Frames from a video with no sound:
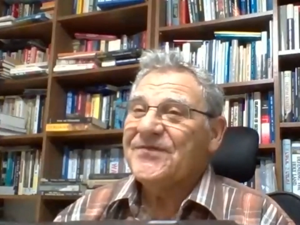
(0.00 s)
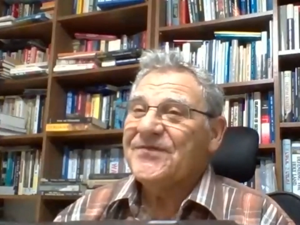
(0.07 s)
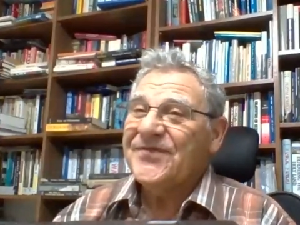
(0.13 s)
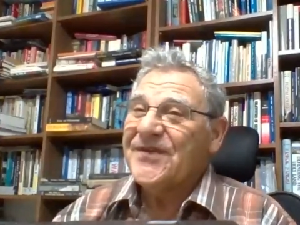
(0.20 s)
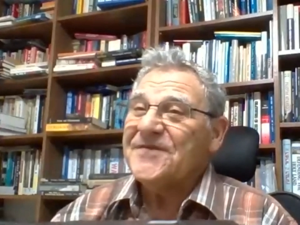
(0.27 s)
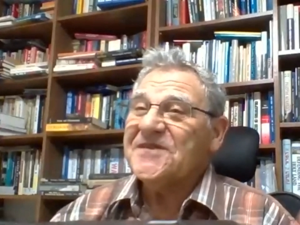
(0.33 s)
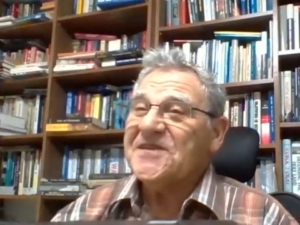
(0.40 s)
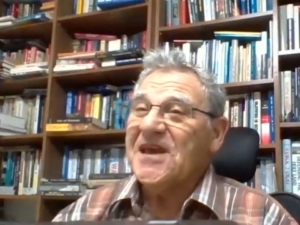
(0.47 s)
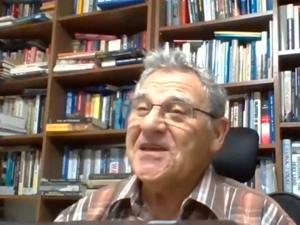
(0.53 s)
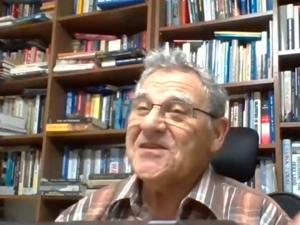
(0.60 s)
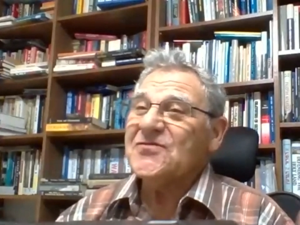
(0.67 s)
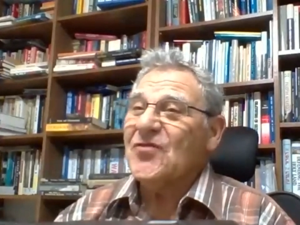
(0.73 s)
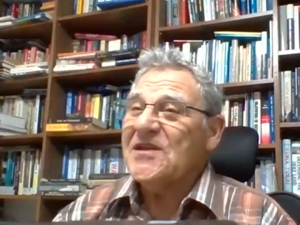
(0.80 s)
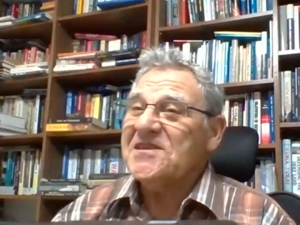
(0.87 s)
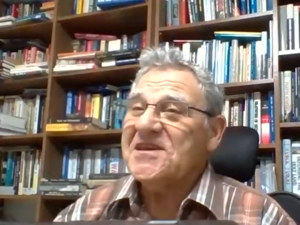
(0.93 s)

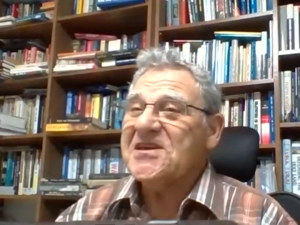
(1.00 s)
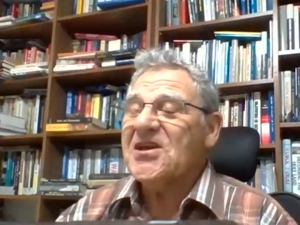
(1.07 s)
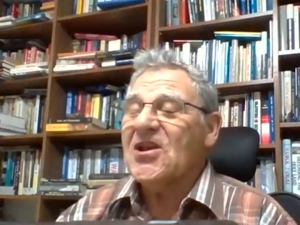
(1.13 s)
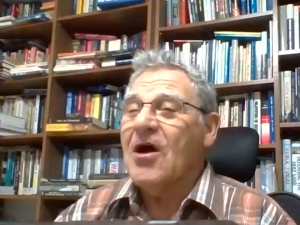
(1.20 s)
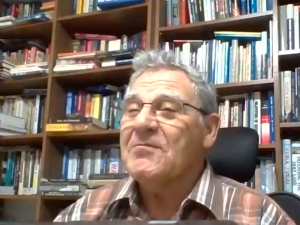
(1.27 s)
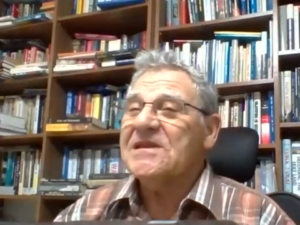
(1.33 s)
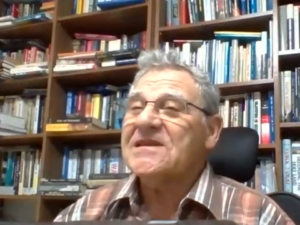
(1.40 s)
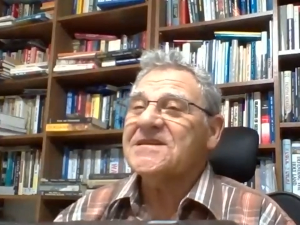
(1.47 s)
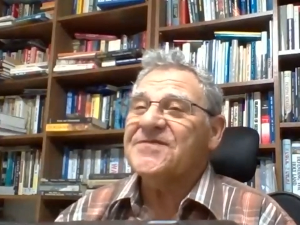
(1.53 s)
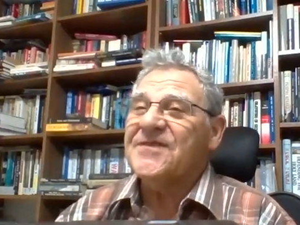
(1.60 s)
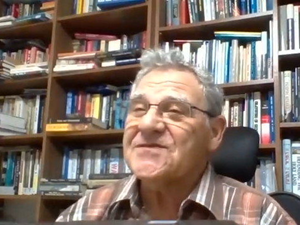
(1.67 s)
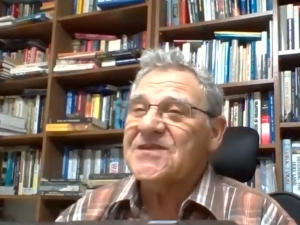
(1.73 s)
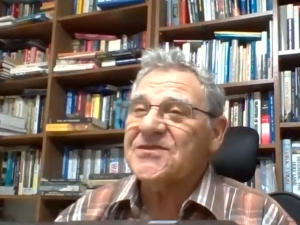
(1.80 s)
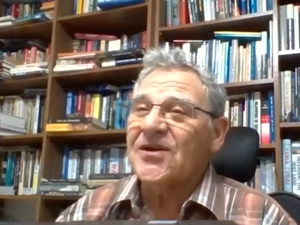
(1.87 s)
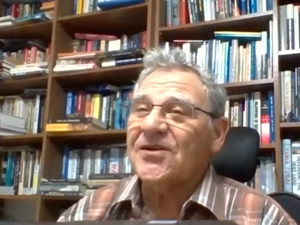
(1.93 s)
15, 20 kilometers from
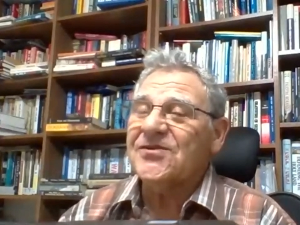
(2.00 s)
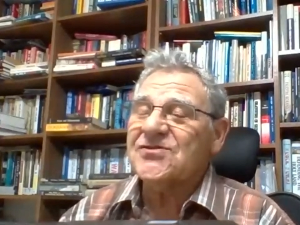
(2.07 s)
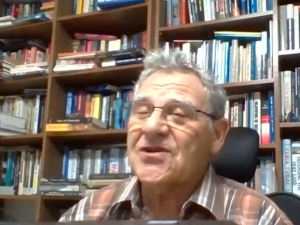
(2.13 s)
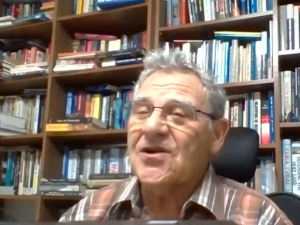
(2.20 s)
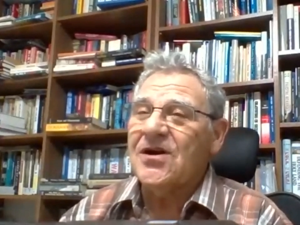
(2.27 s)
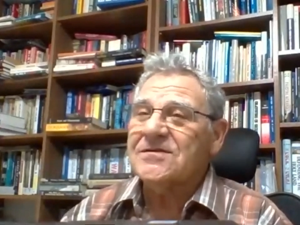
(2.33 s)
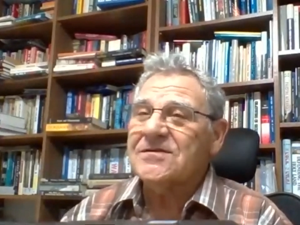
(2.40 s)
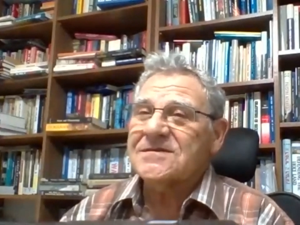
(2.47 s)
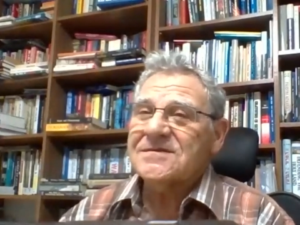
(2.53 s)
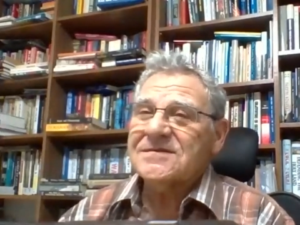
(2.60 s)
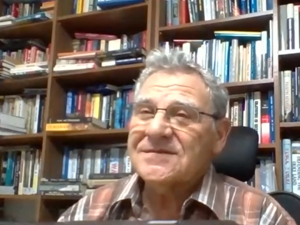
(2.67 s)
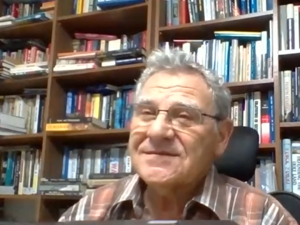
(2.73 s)
the Turkish coast.